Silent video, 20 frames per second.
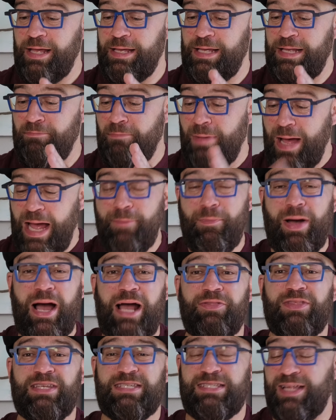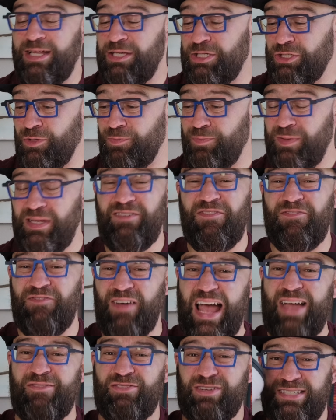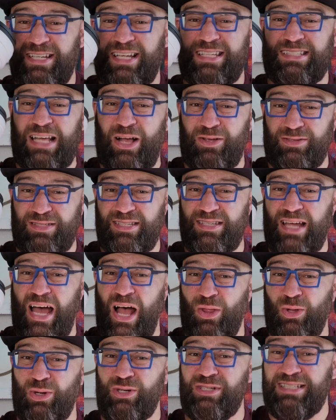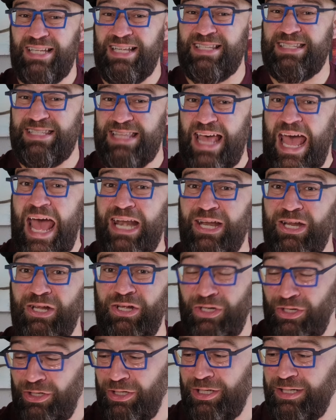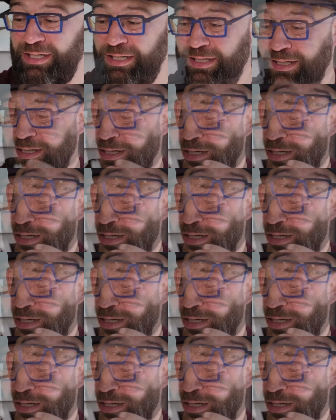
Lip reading: In my mind, this lens should be $5,000 or $6,000. It's that good.